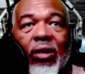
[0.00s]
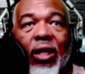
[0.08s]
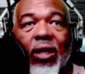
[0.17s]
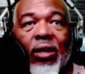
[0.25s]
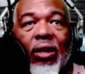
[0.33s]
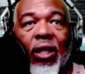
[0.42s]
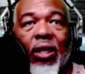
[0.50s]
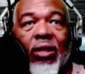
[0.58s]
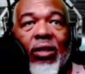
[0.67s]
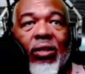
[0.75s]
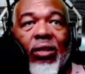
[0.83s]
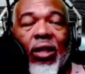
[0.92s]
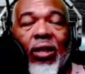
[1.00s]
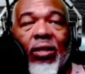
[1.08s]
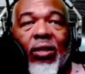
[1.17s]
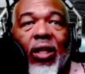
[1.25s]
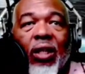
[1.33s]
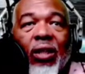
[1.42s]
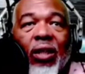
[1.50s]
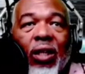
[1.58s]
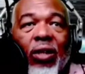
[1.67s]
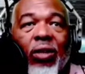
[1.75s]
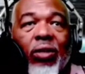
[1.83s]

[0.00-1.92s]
That, that, that, that, that